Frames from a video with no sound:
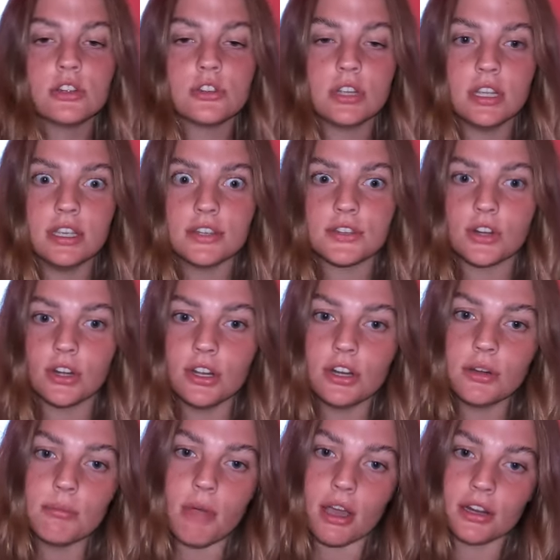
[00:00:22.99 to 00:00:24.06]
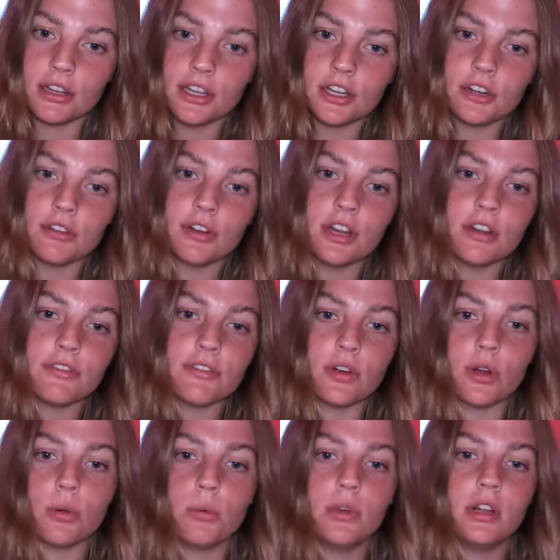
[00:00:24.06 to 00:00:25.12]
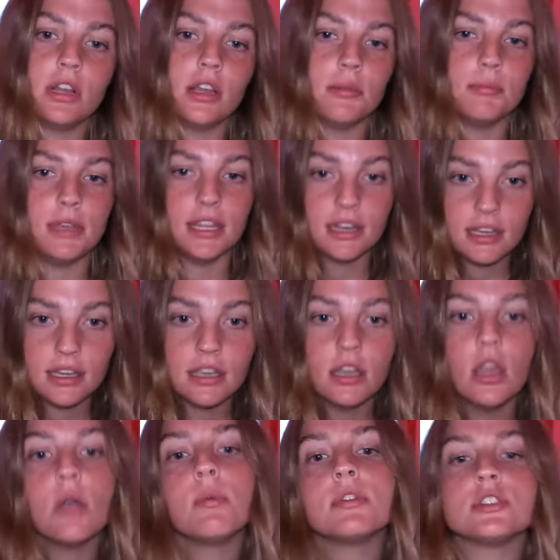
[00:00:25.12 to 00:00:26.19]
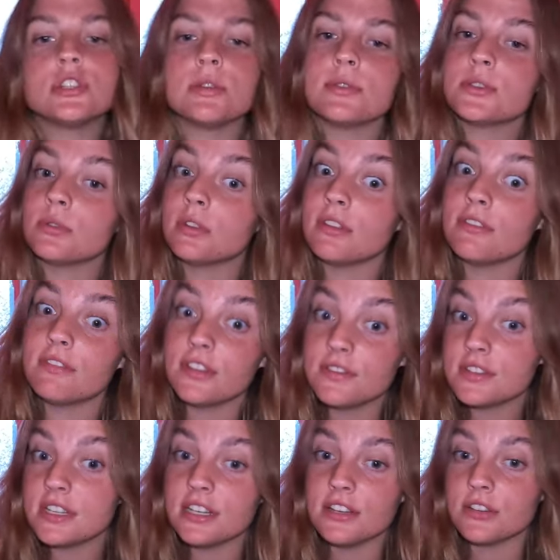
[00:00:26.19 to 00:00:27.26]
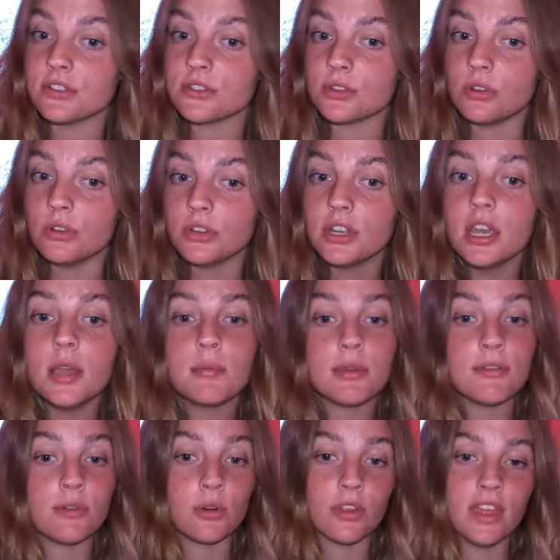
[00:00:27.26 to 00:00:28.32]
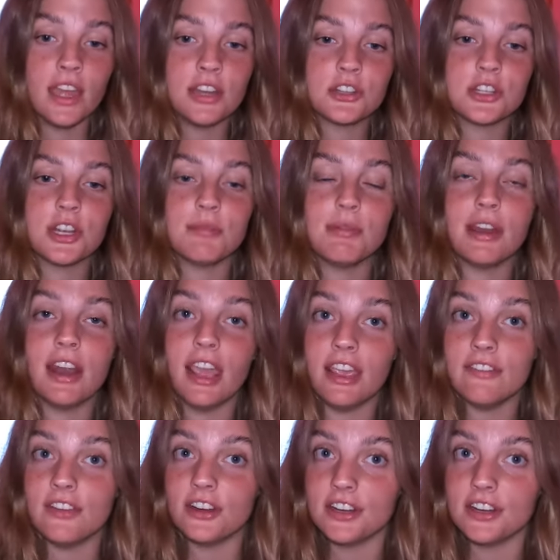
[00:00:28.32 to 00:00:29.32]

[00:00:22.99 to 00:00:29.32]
She started her modeling career for Wilhelmina when she was only 15 years old. Before that, she had been a